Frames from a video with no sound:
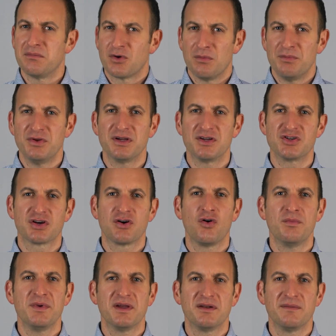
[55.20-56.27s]
computing a
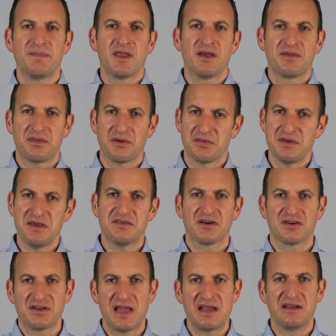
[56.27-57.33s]
Jacobian. So these
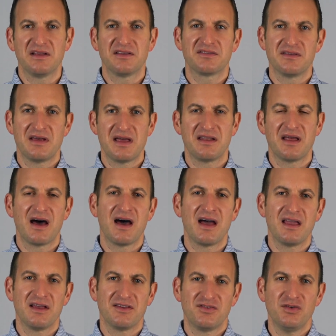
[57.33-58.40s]
are techniques that
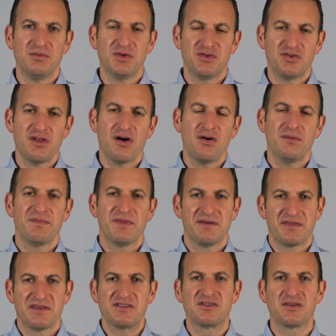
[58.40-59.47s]
I assume you to know.
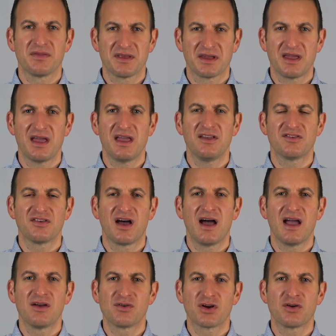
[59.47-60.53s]
If this is not the case,
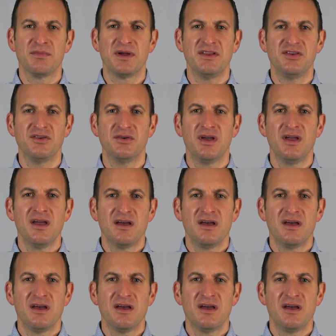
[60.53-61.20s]
I recommend you